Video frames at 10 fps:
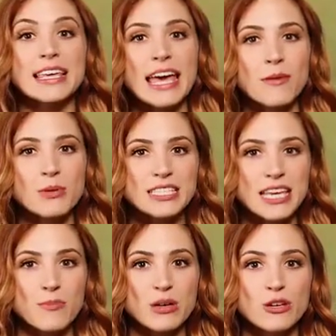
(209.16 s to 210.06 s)
Gambits
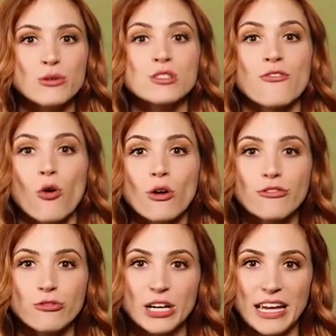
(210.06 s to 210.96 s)
can be used for
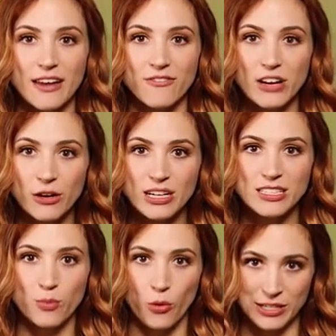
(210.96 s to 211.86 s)
free at
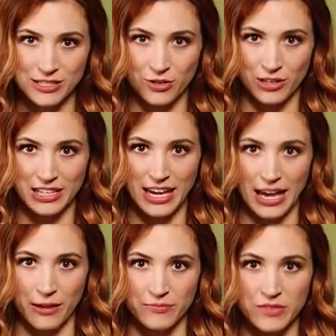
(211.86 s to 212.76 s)
various points during the
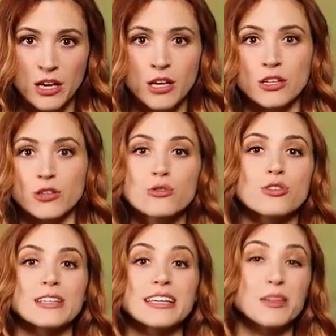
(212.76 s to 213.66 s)
game,
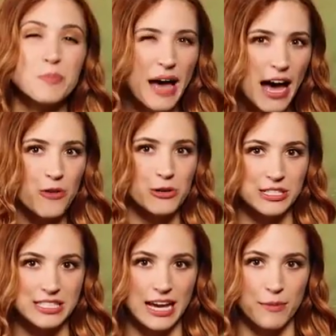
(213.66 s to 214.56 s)
usually the power
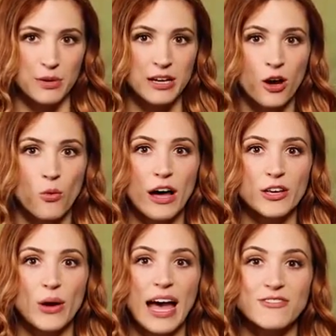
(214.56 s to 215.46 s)
step, while
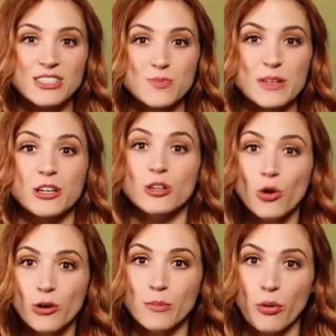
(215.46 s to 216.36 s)
you have to spend a
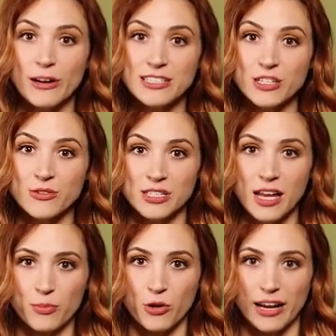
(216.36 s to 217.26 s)
glory point to use an
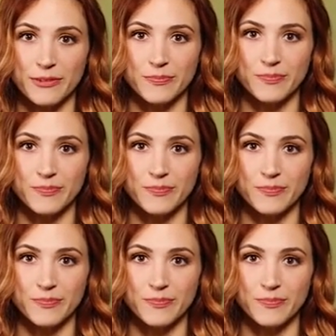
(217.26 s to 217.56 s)
upgrade.